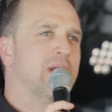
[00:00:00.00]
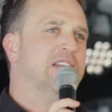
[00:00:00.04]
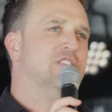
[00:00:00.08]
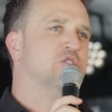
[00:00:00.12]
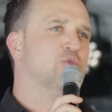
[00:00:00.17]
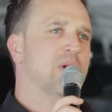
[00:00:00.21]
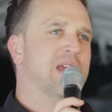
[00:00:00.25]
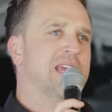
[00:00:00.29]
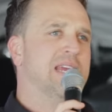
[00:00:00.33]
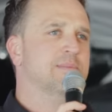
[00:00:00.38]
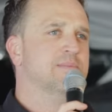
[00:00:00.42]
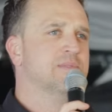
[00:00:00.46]

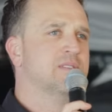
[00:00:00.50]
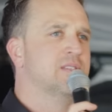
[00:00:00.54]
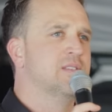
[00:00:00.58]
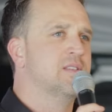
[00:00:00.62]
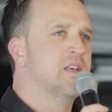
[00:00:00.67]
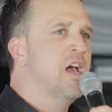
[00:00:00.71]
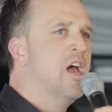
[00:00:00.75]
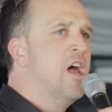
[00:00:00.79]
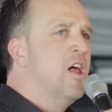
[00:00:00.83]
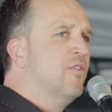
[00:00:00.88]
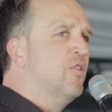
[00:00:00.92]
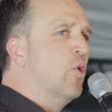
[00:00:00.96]
dreams.
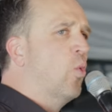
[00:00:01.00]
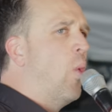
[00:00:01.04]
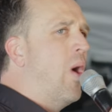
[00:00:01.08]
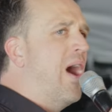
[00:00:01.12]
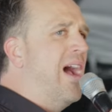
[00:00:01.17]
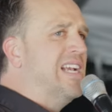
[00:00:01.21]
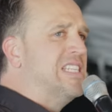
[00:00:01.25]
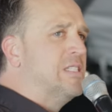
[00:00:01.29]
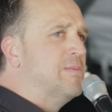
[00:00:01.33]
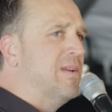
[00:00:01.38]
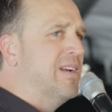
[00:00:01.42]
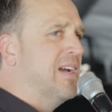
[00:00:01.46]
The
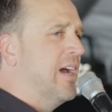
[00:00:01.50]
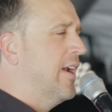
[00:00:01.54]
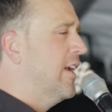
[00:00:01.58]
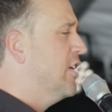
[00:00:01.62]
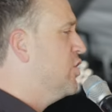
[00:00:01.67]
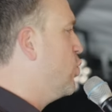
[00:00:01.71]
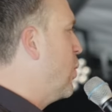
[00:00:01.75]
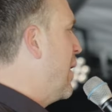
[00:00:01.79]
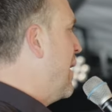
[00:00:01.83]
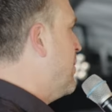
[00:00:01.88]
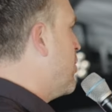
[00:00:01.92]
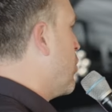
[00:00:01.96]
wise men got a
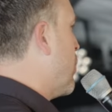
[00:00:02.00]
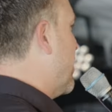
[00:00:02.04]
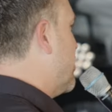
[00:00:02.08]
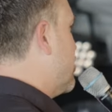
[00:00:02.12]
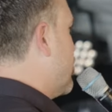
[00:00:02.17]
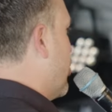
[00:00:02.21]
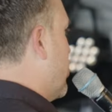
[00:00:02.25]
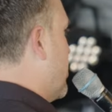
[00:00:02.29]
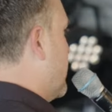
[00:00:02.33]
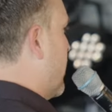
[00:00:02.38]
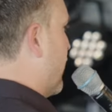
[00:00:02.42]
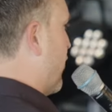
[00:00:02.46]
dream to
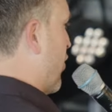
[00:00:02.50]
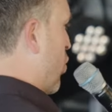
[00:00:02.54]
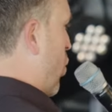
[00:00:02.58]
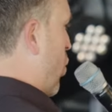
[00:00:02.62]
return a different